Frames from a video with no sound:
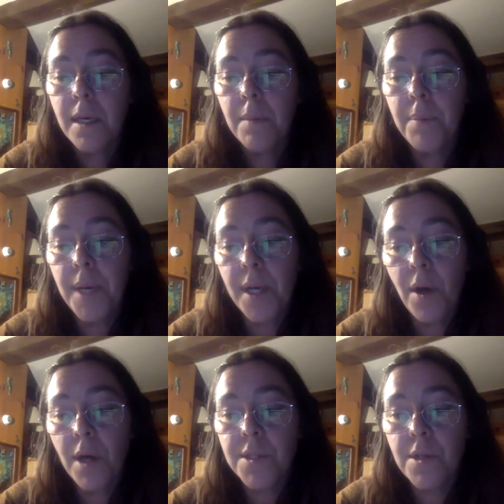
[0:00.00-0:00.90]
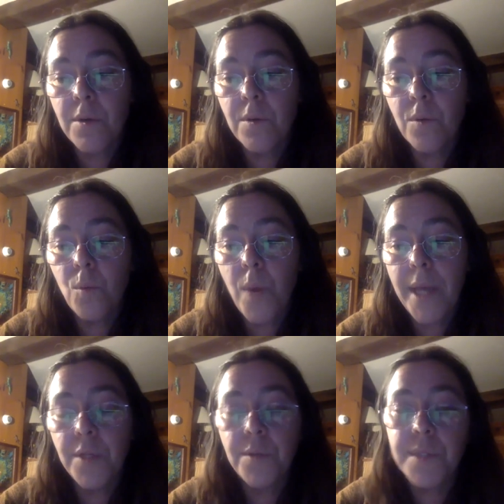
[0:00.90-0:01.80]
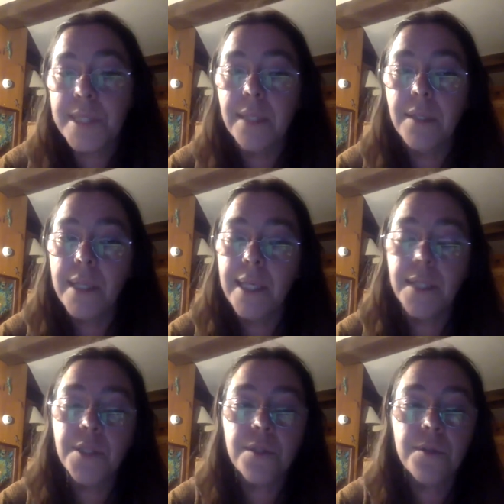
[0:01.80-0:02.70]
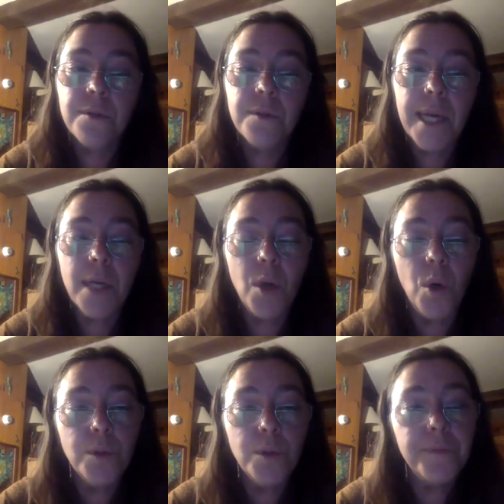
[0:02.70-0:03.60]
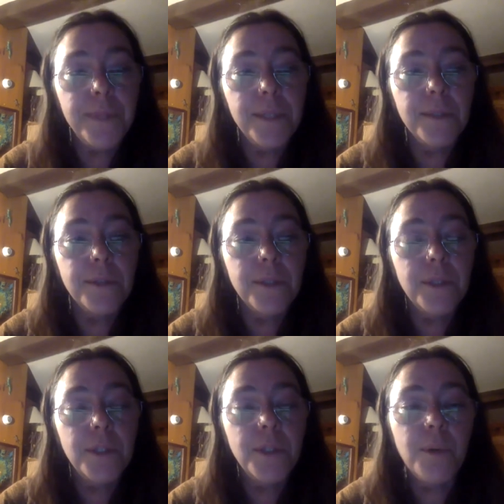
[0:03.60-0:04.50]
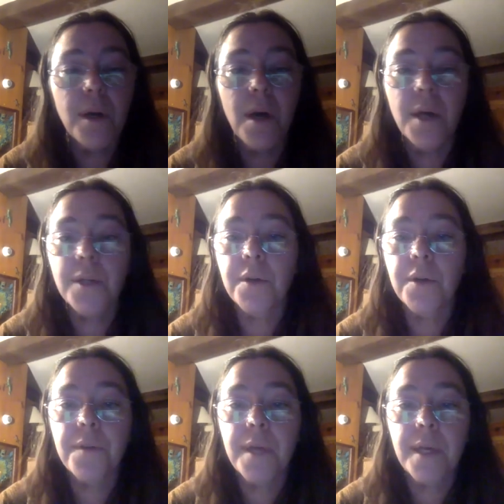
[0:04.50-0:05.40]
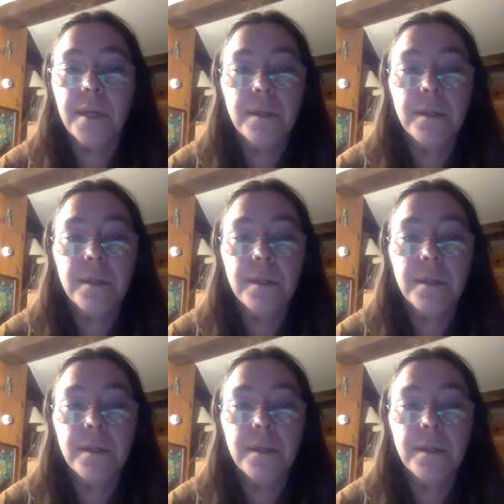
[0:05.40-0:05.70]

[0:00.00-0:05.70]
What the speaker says: But also when you till into an old field, you are unearthing